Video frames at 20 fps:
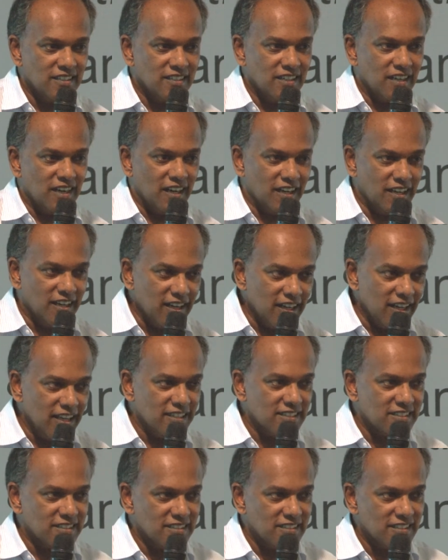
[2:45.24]

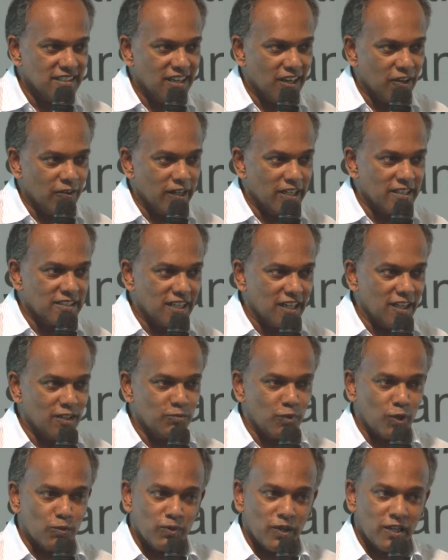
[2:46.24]
Unless our entire
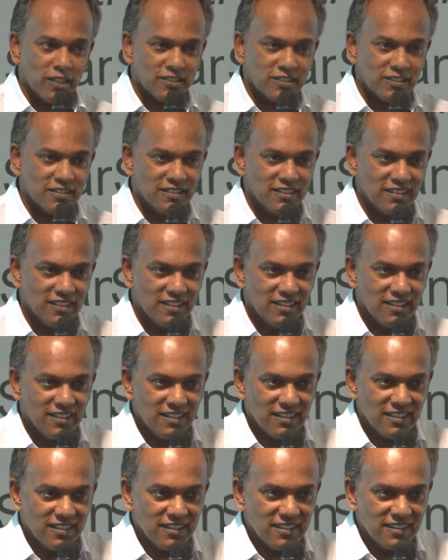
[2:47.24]
population
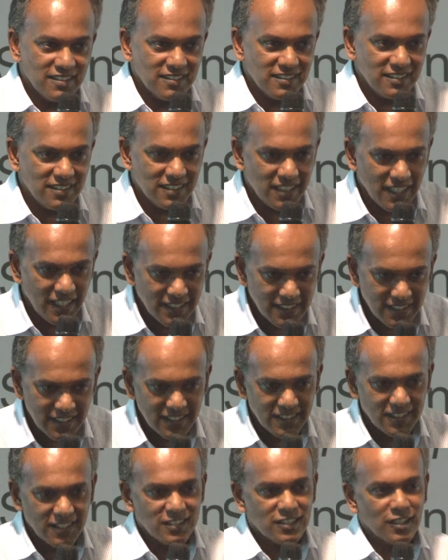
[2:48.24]

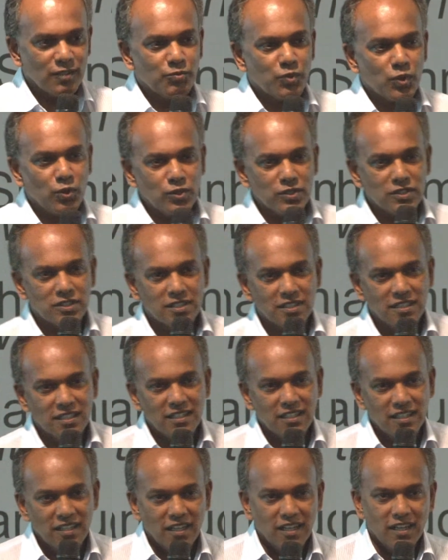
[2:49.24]
changes its approach
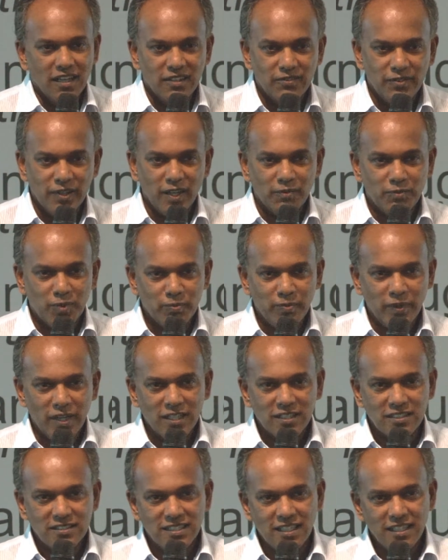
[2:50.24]
and we are prepared
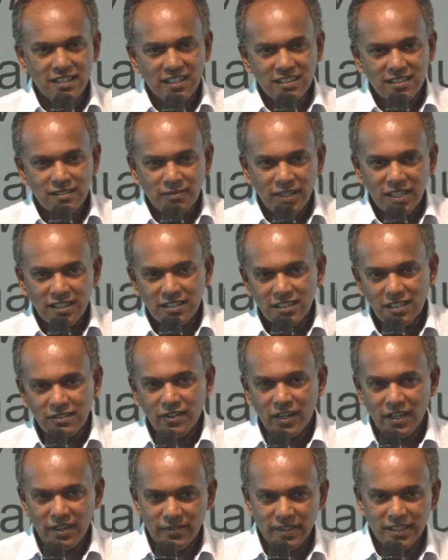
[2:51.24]
to say, doesn't matter if
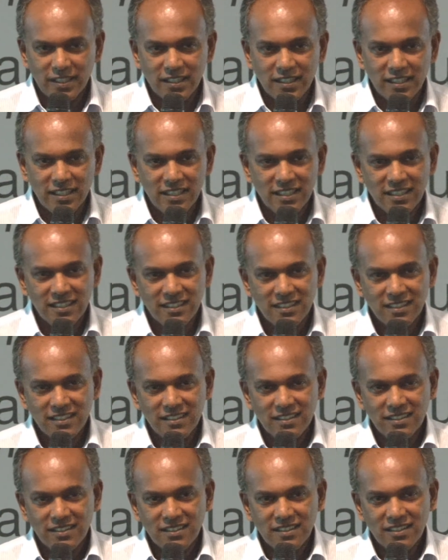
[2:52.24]
I have a degree
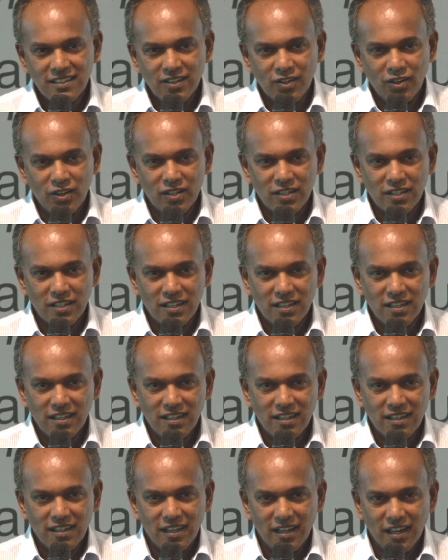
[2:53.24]
or a
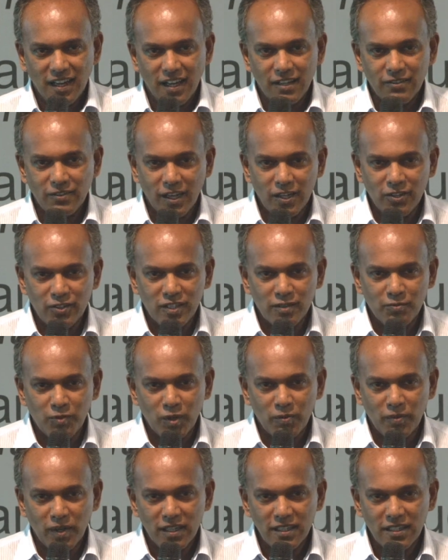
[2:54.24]
high-value
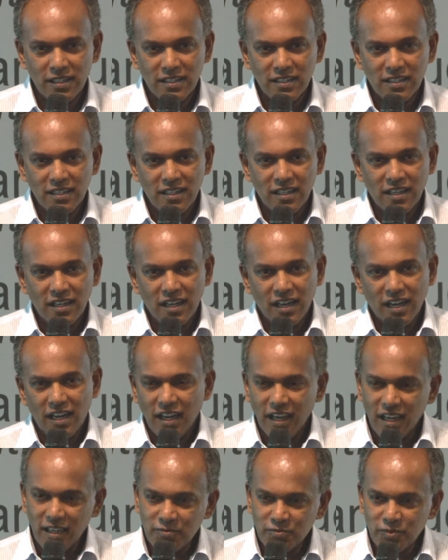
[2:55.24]
diploma,
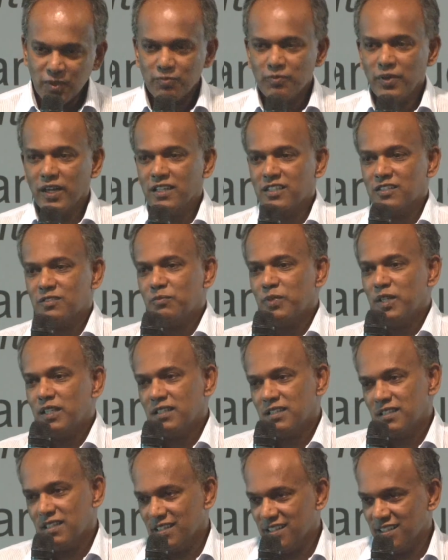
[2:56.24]
I am prepared to be
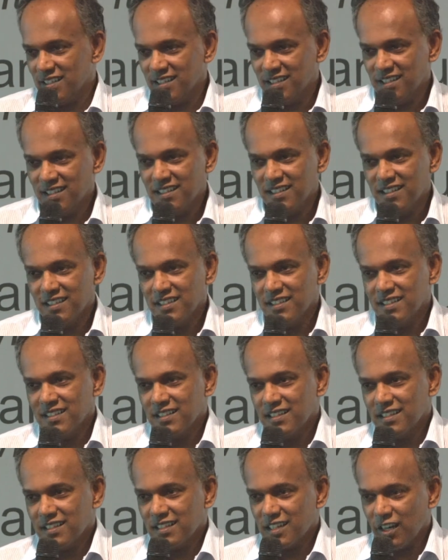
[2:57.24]
the
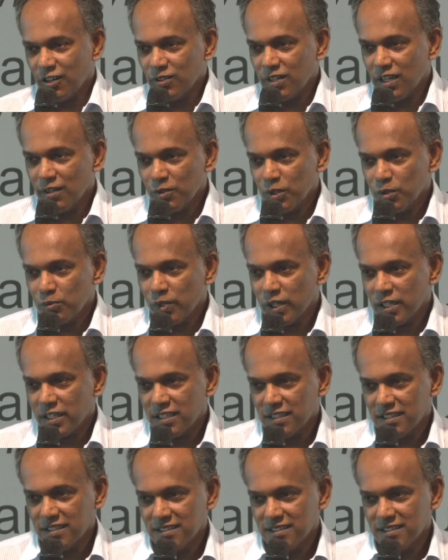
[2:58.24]
ground-level worker.